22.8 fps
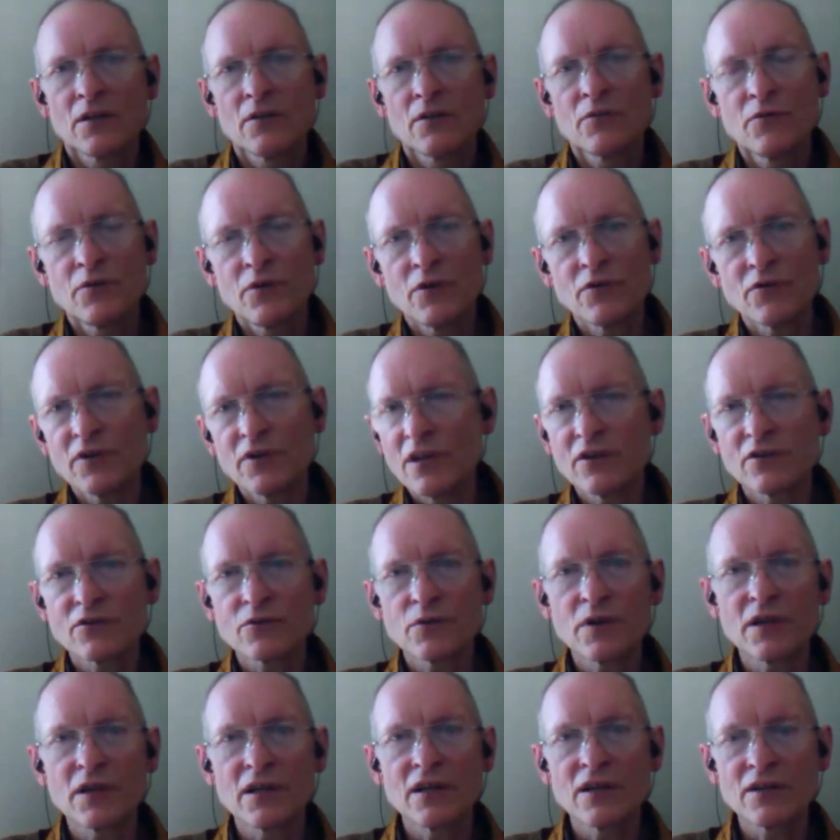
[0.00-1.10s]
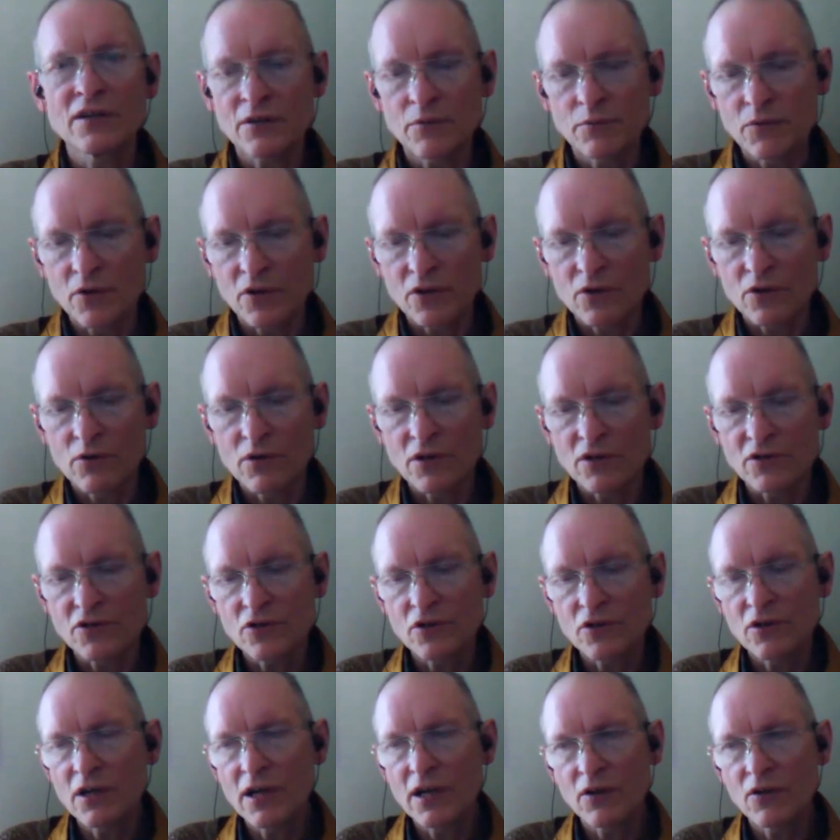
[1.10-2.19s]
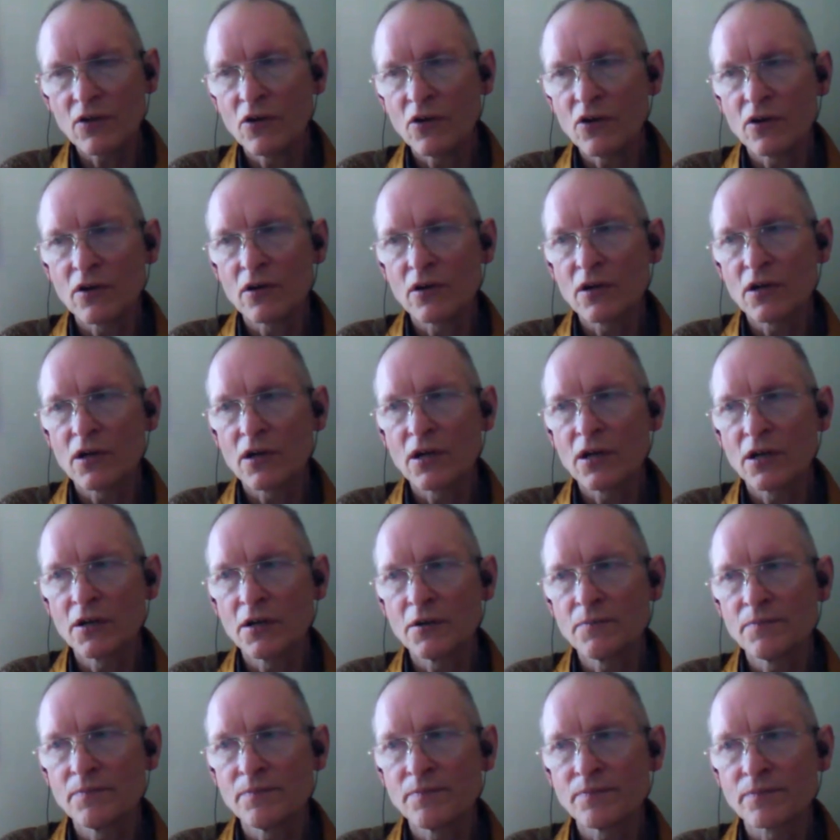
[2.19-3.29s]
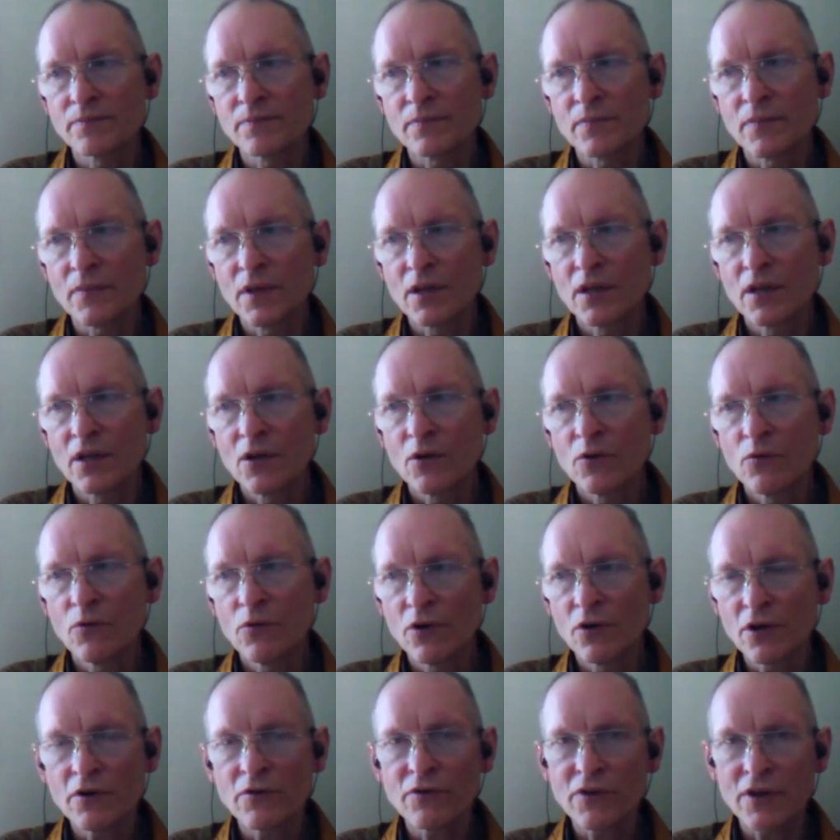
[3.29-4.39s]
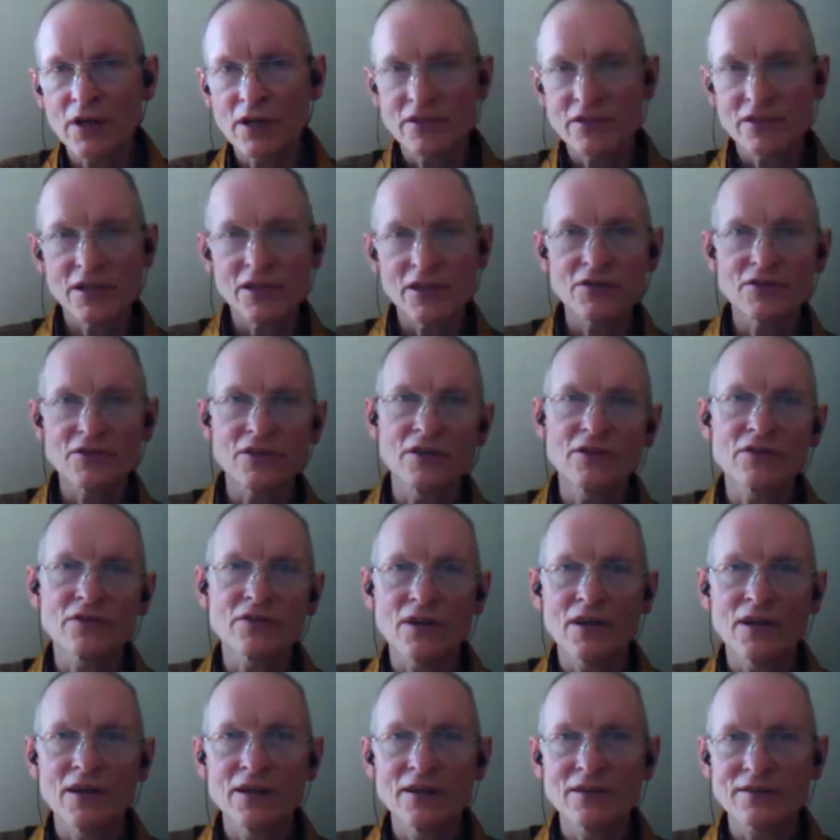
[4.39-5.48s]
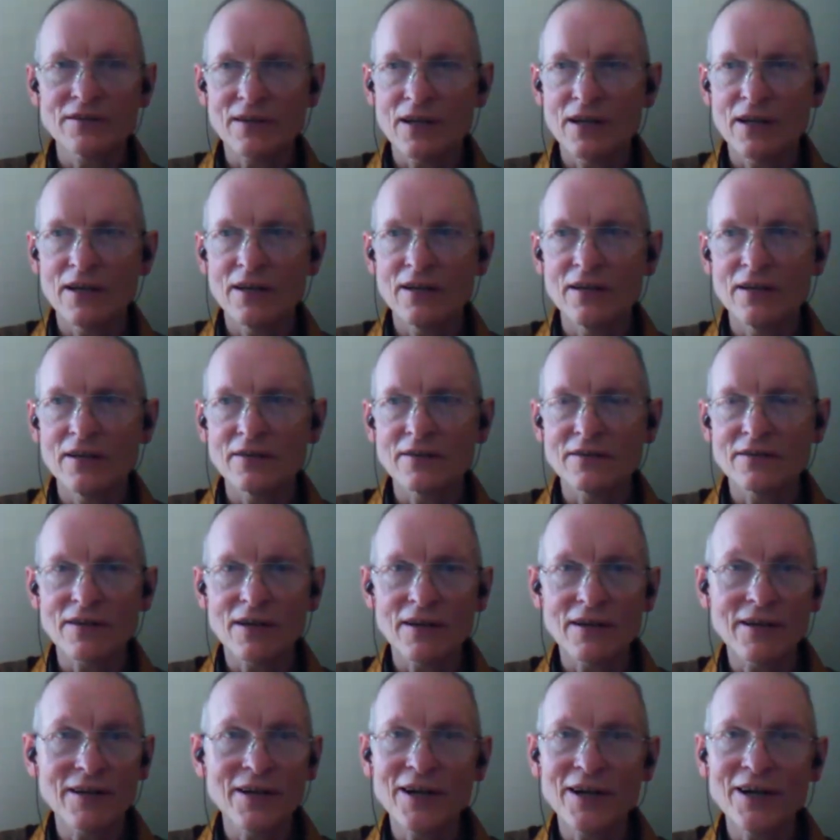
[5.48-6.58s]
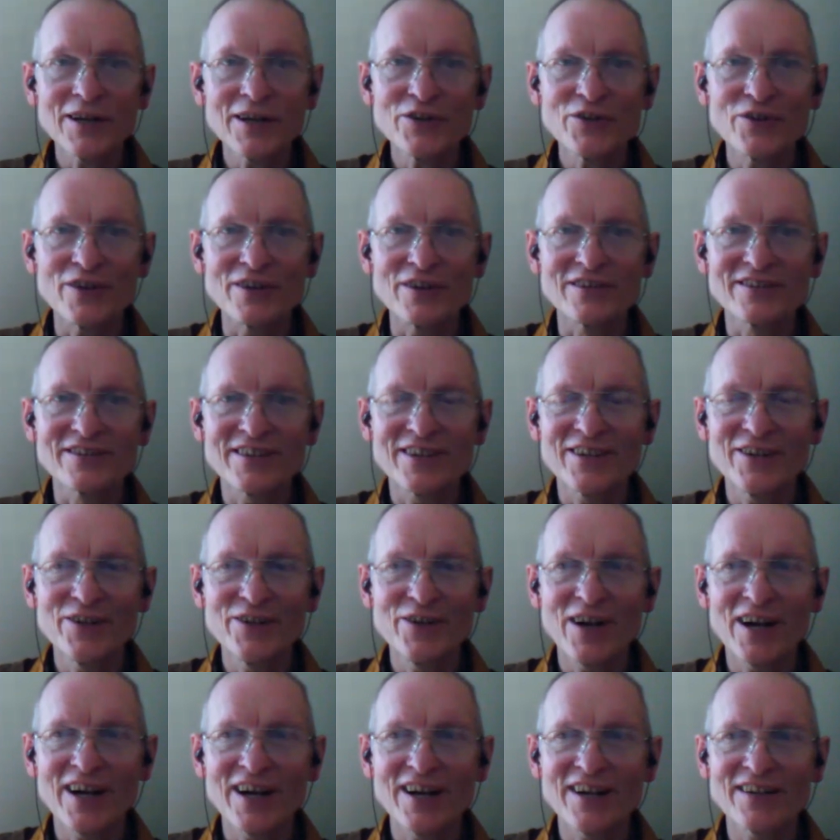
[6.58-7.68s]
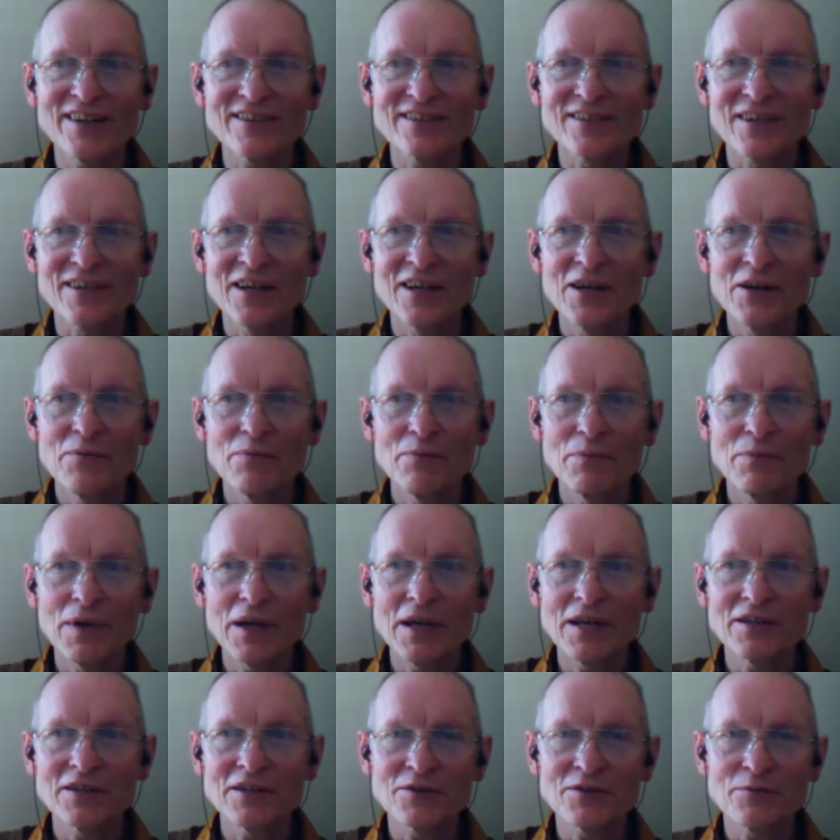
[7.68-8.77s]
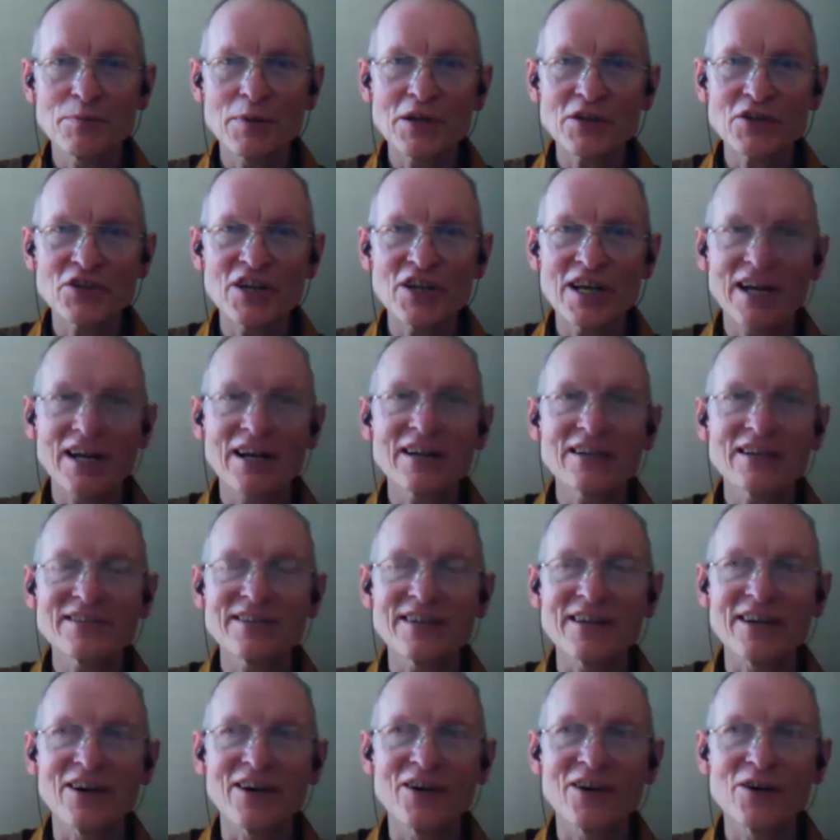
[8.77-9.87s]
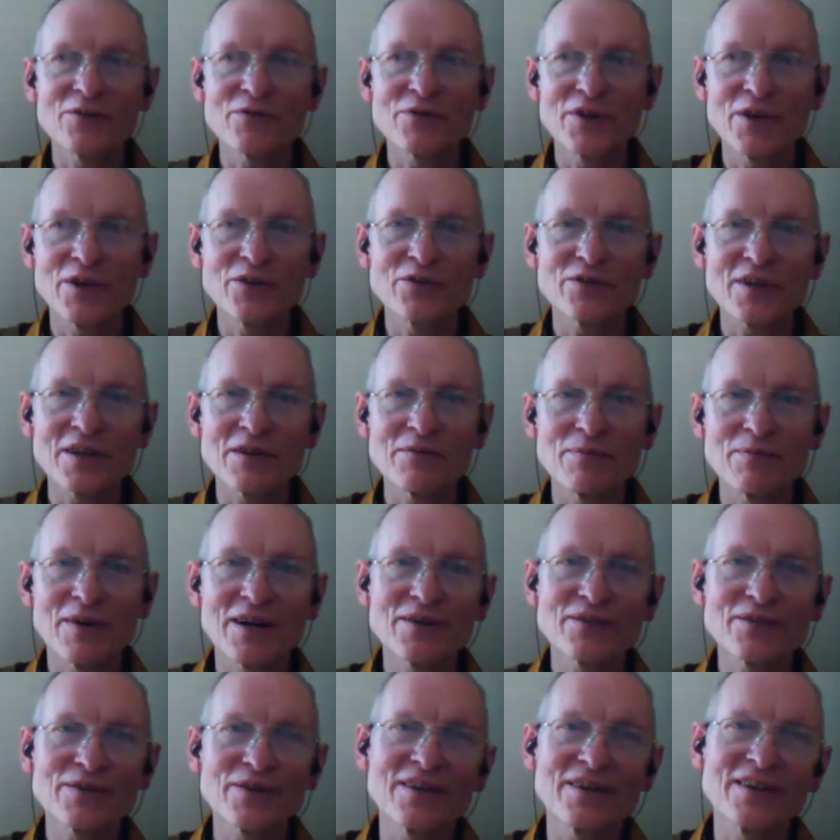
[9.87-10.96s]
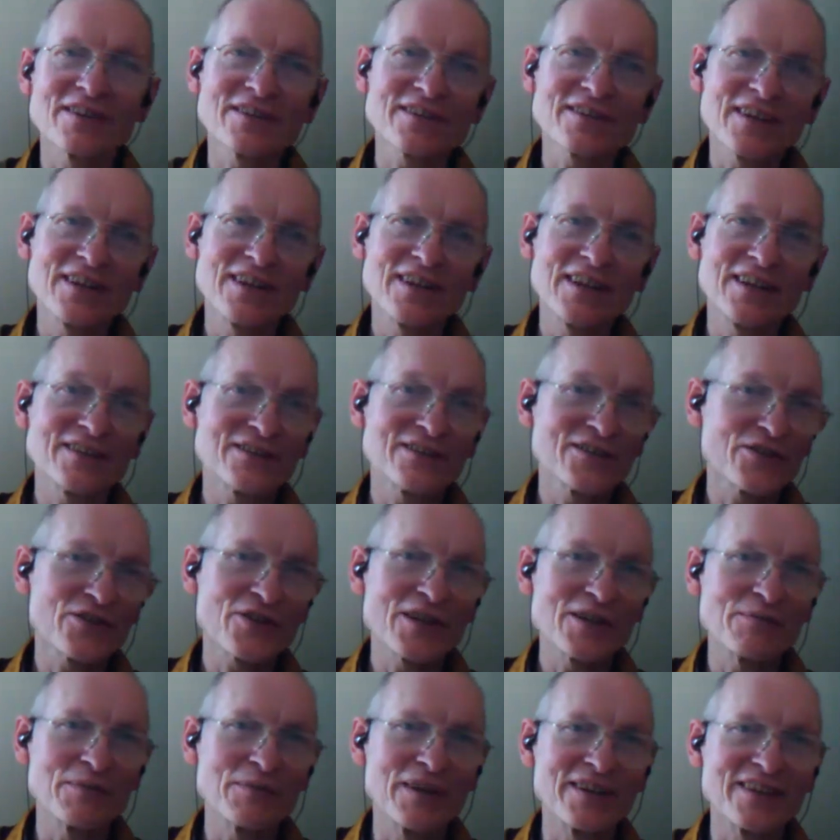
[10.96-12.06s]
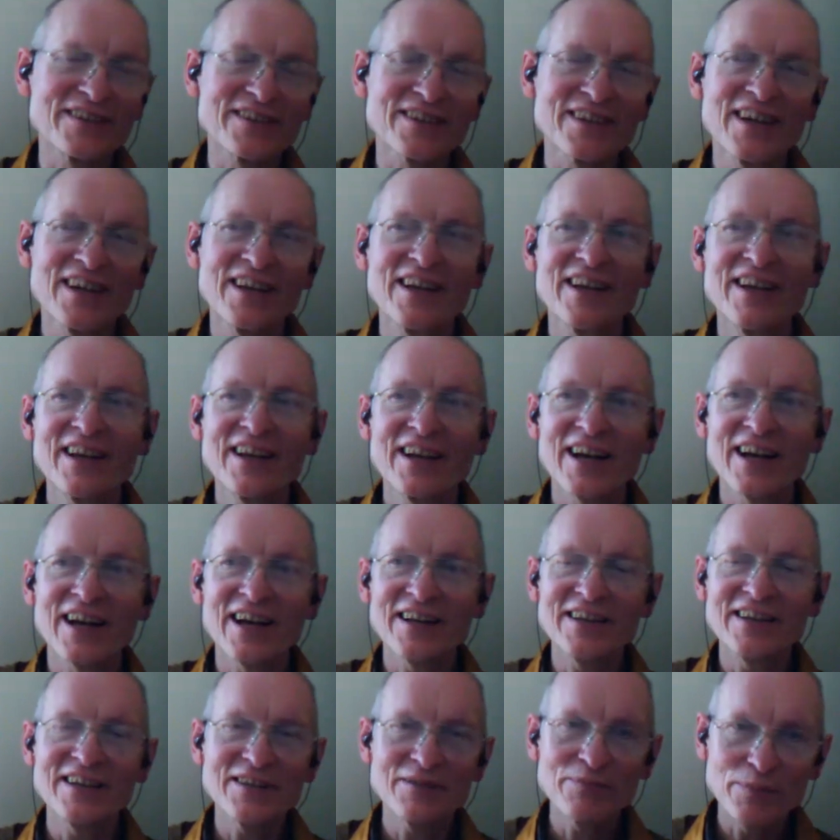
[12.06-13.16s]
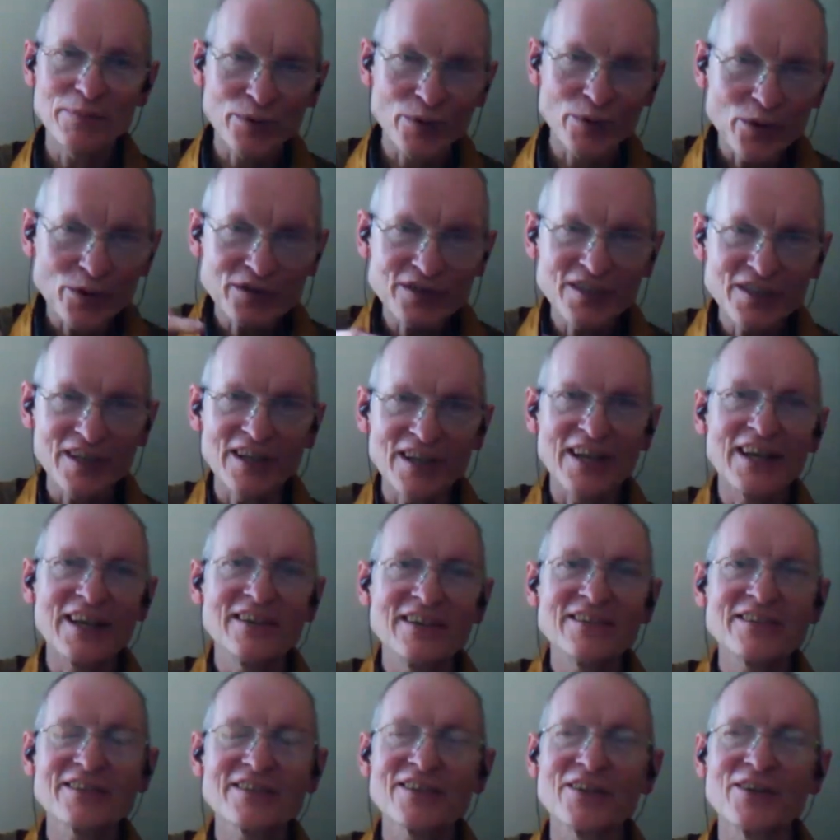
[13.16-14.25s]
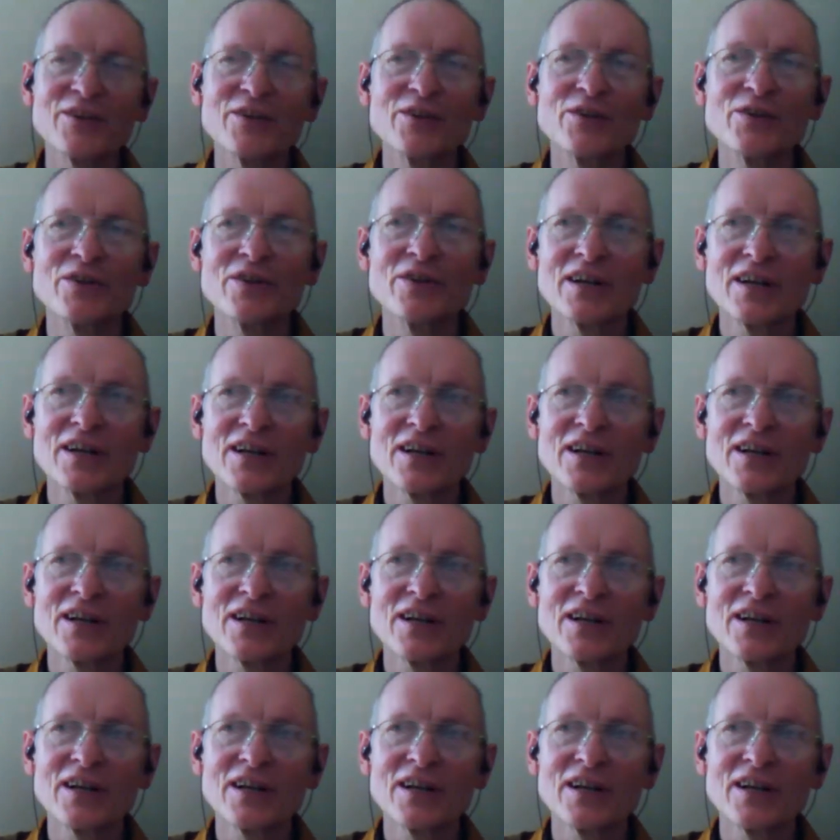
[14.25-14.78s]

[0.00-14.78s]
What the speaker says: 15, 20 years, I'm not quite sure how long. One of their teachers is a psychiatrist who has made a speciality of using mindfulness in his treatment, and he's brought it into